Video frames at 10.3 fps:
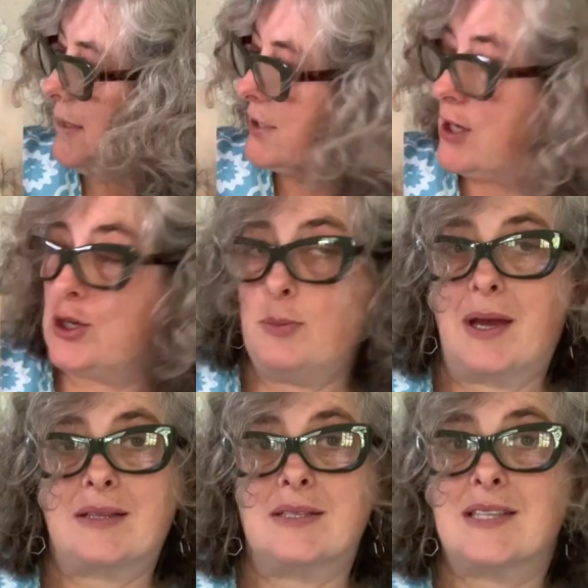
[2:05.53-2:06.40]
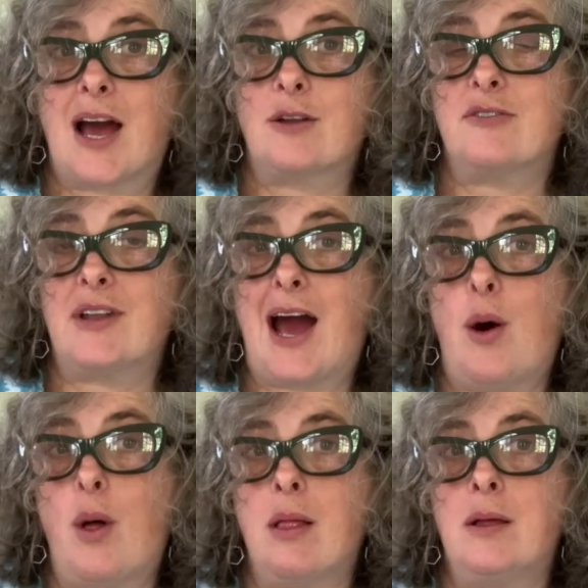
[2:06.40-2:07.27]
Can you make the sound of an
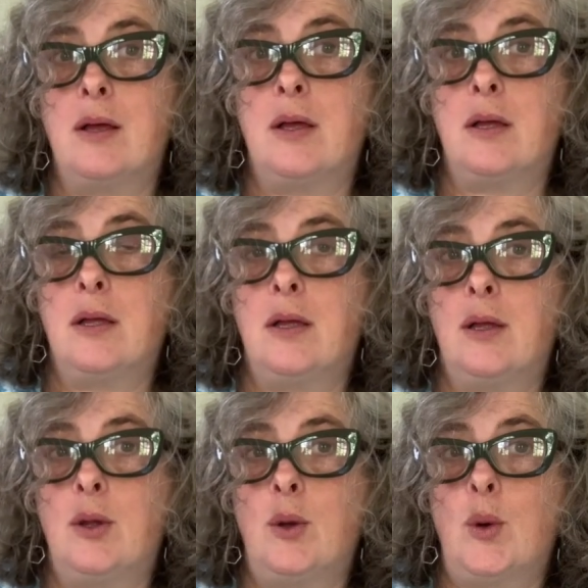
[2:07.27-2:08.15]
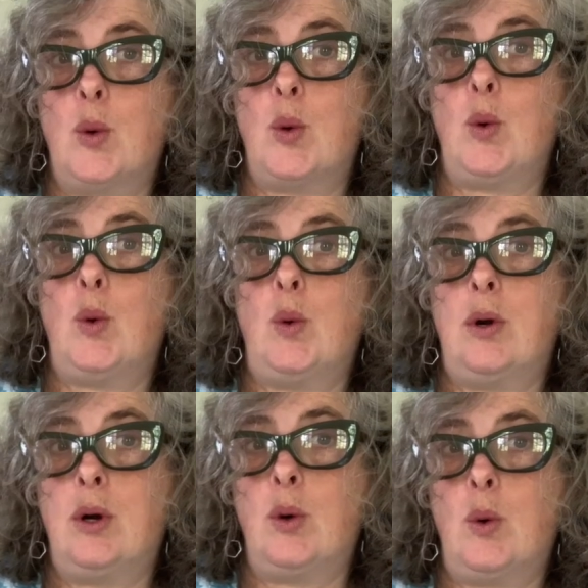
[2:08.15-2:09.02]
owl? Ooh,
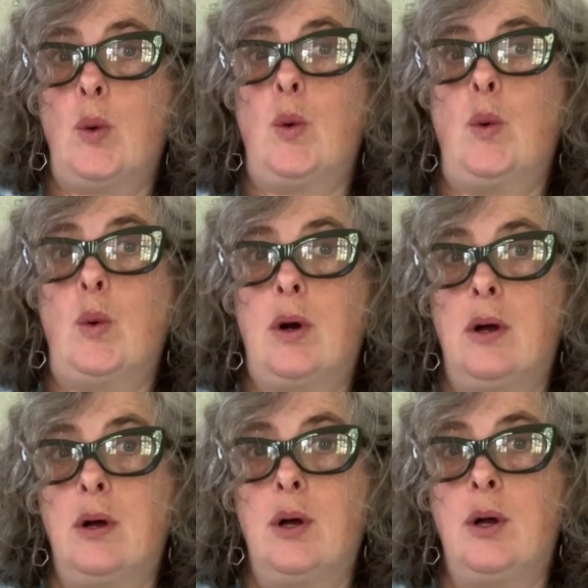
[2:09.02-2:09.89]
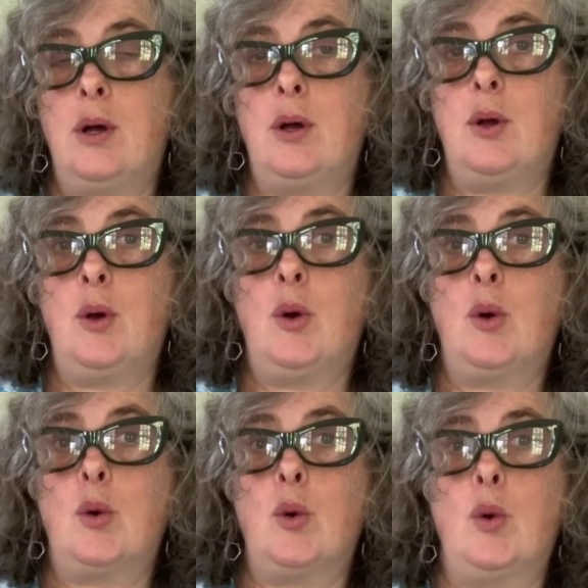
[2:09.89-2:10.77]
ooh,
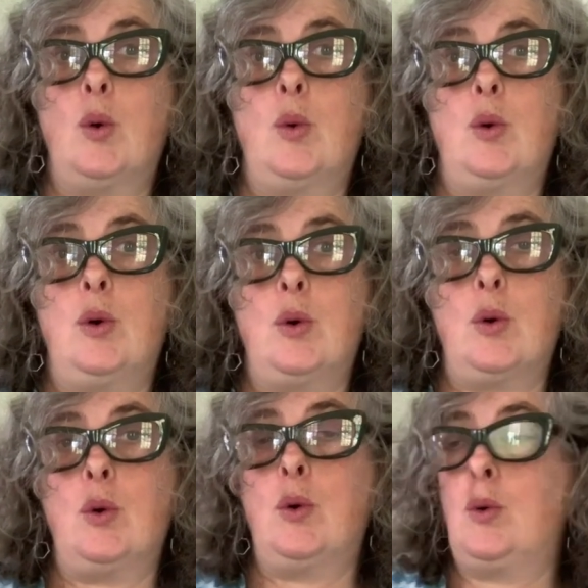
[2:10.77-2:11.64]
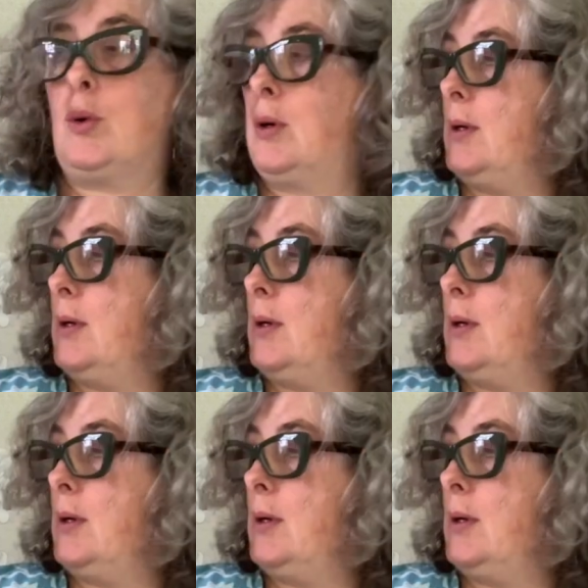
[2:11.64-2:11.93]
ooh, ooh.